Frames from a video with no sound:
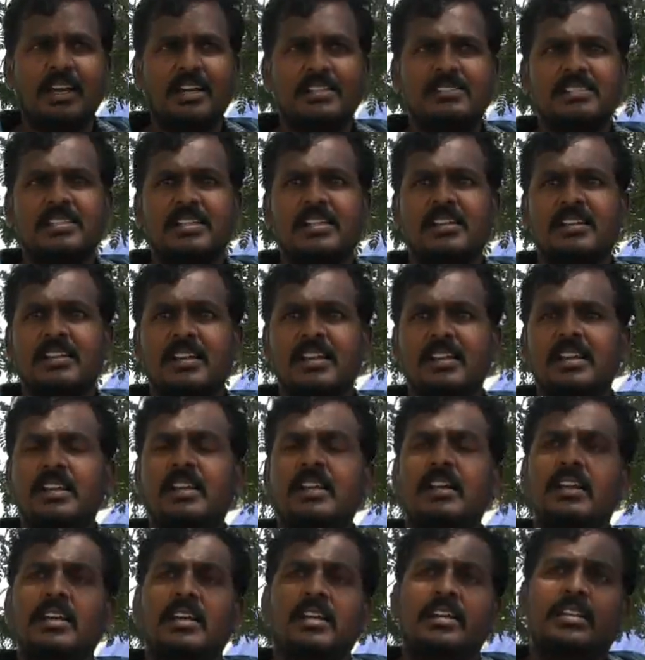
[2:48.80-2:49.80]
children.
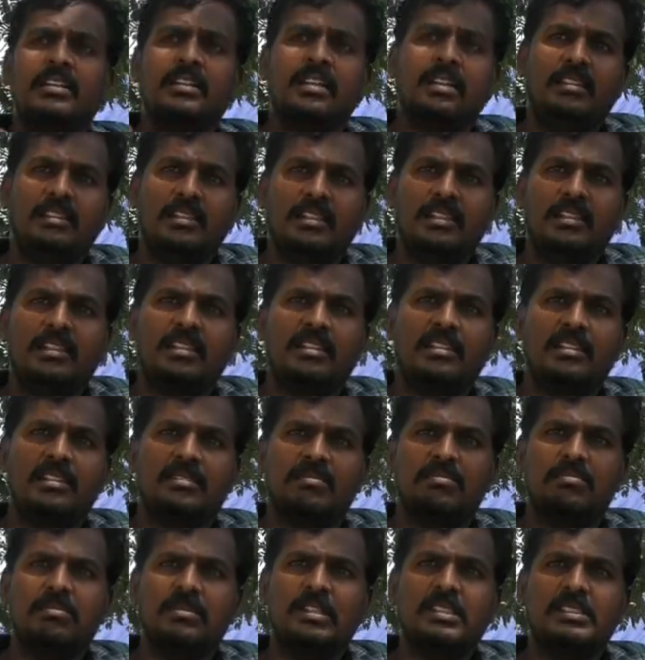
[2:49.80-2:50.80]

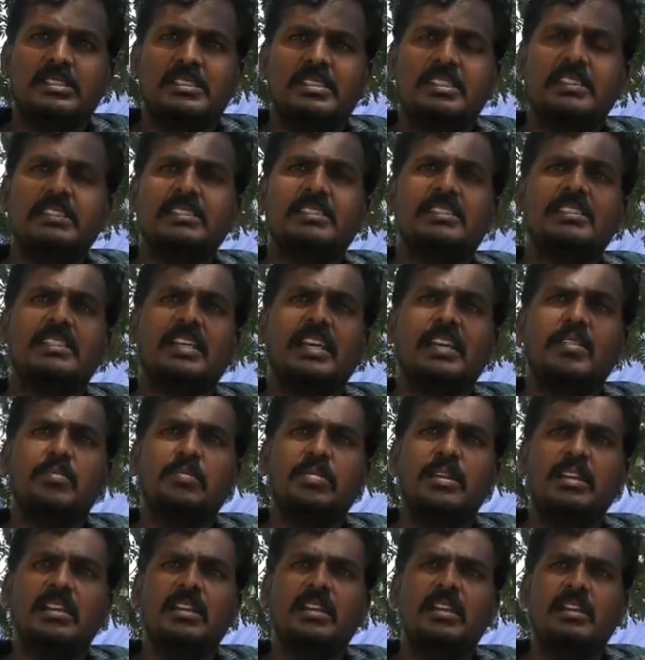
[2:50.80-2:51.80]
The genes can
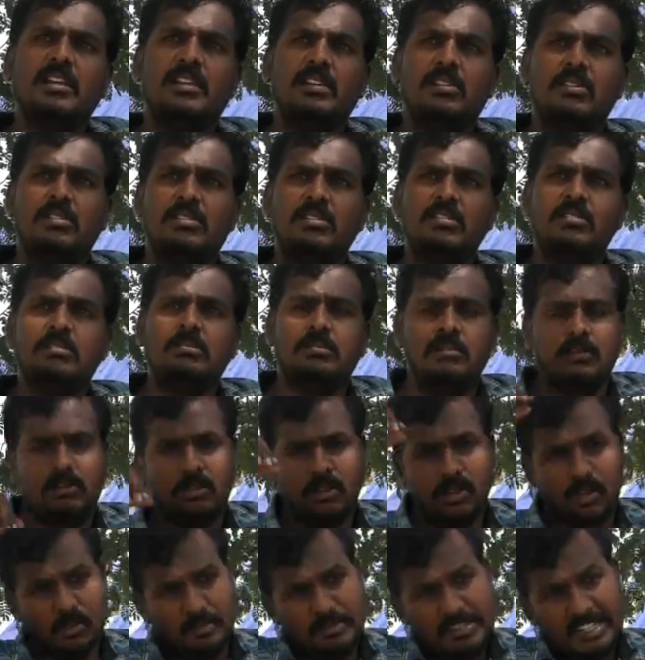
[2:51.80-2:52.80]
be
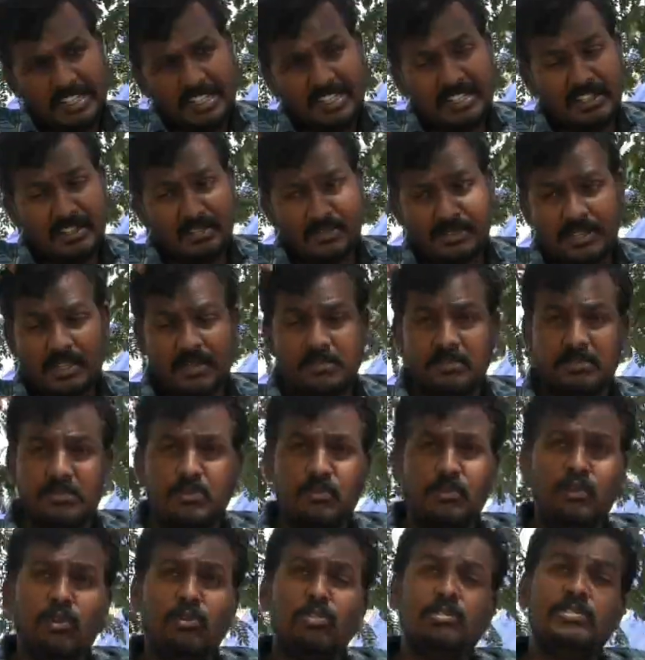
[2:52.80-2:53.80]
dominated from
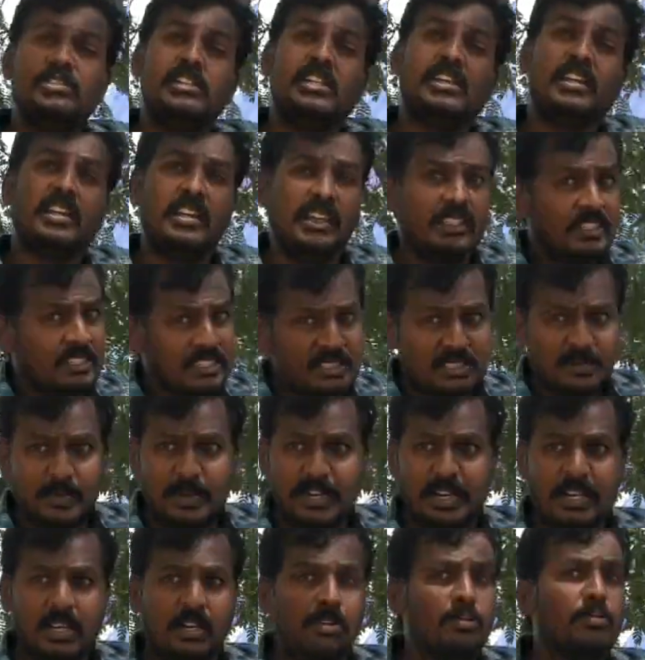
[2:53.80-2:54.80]
few generations
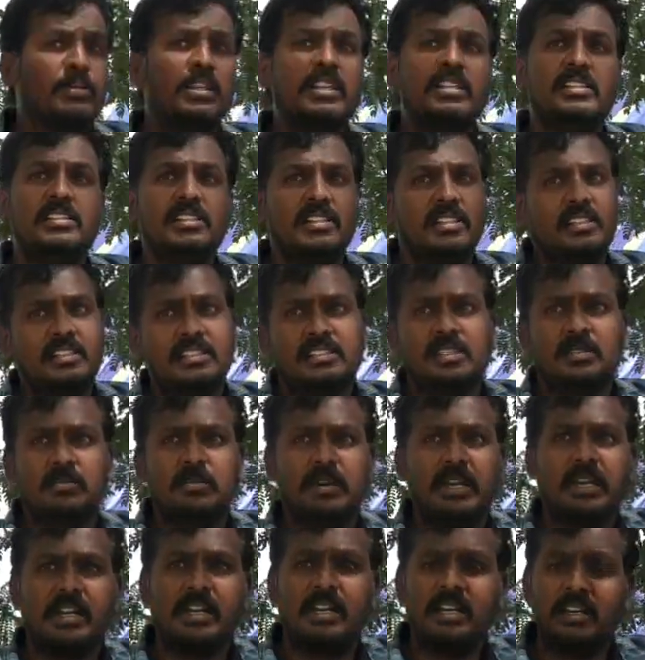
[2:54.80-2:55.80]
back. How many generations
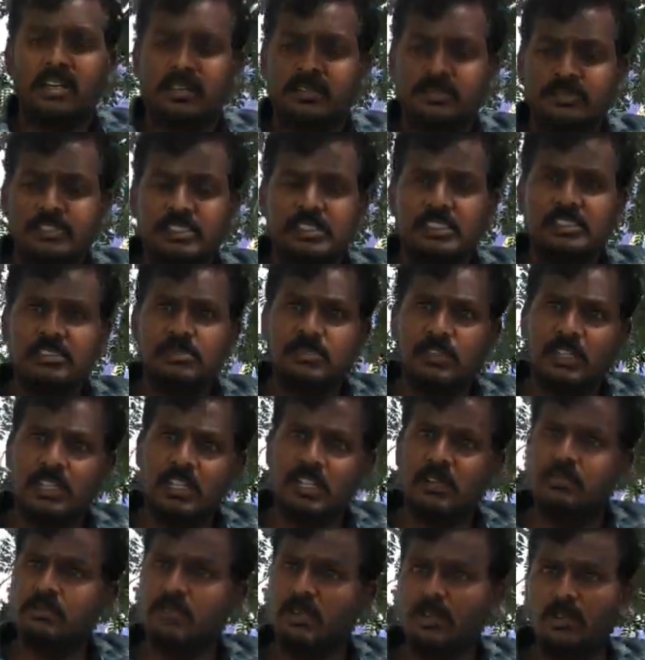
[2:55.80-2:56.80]
back kind of genes will
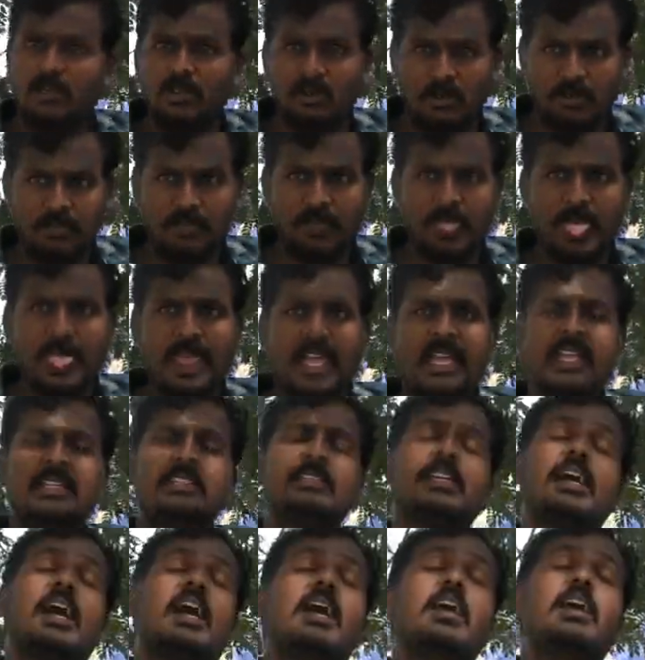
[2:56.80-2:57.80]
come, we don't know.
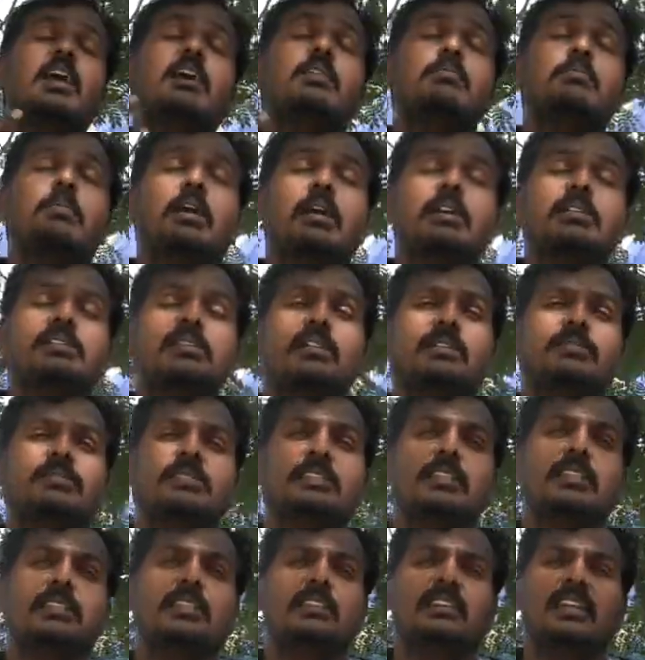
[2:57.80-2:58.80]
See, I have myself
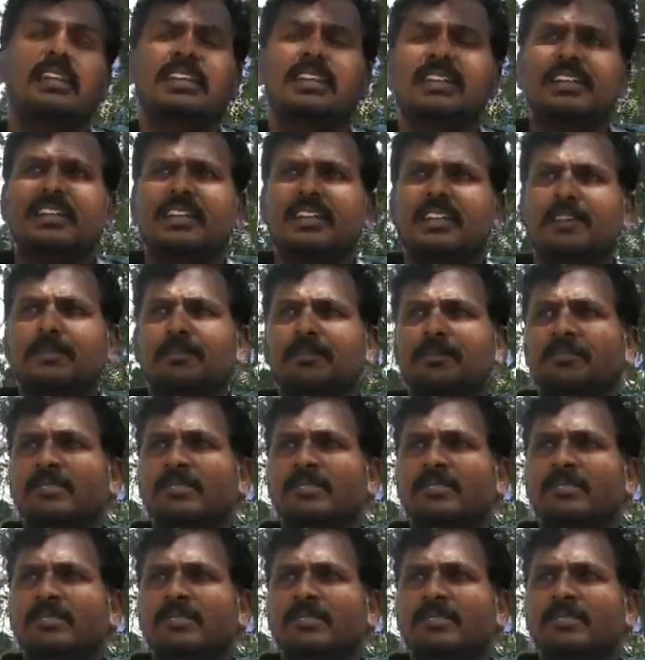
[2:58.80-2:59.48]
seen that I